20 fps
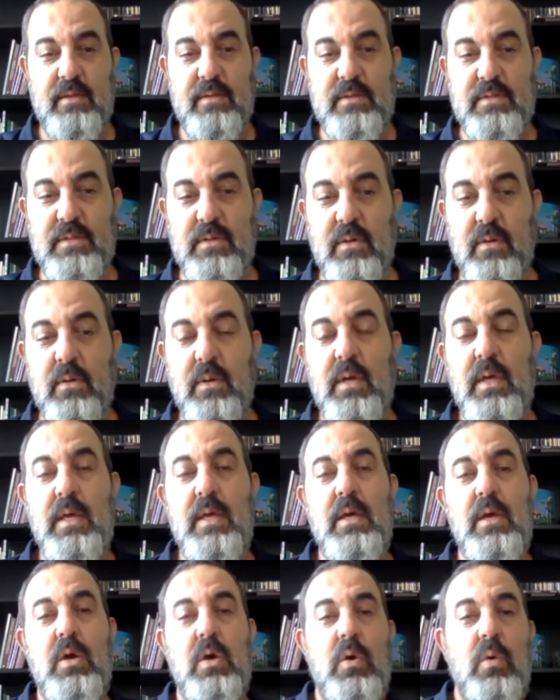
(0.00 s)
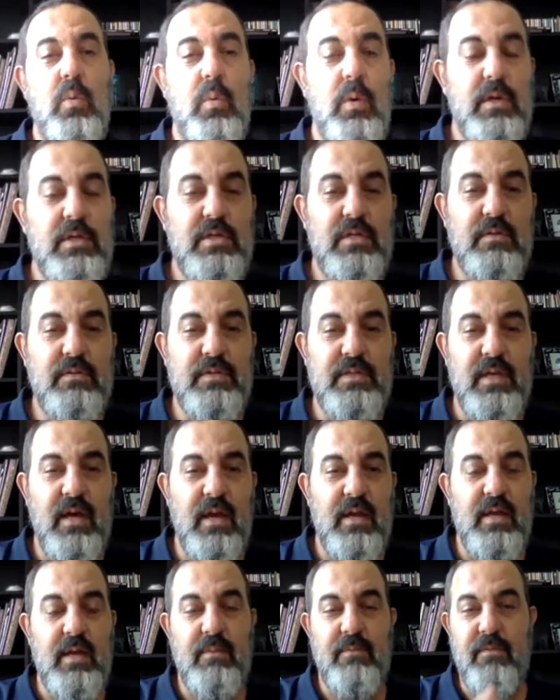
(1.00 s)
So once you've
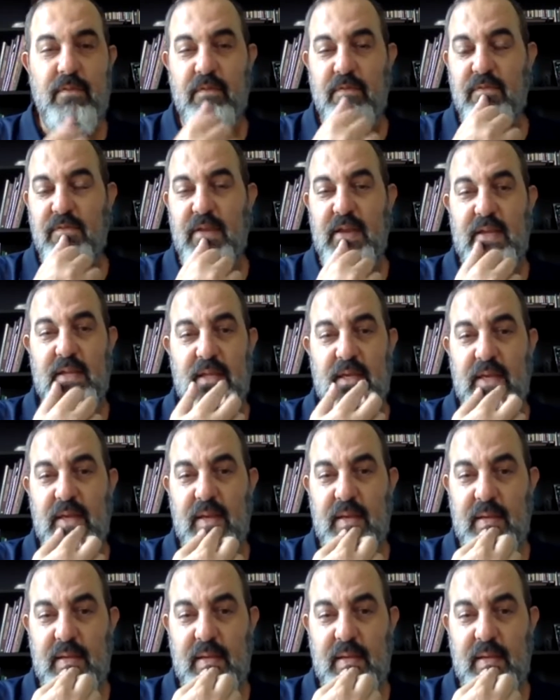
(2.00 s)
signed up for Feedly,